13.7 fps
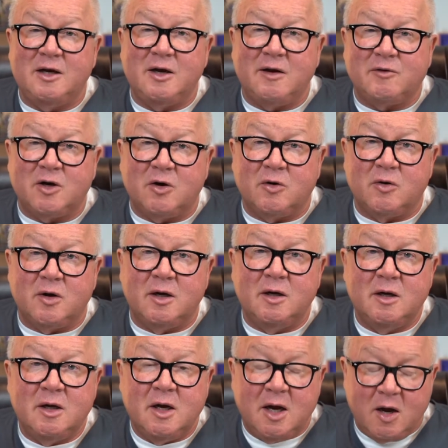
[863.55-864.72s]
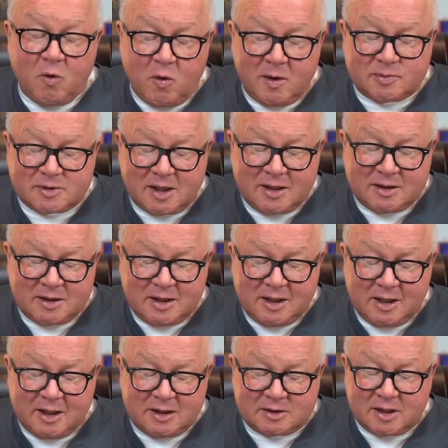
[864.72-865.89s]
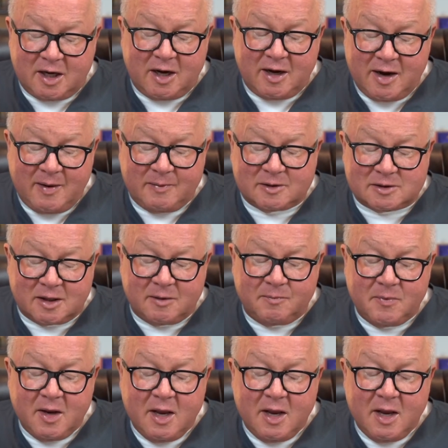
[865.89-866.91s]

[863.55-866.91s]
You have to go to a, a website to get it. It's not on Amazon.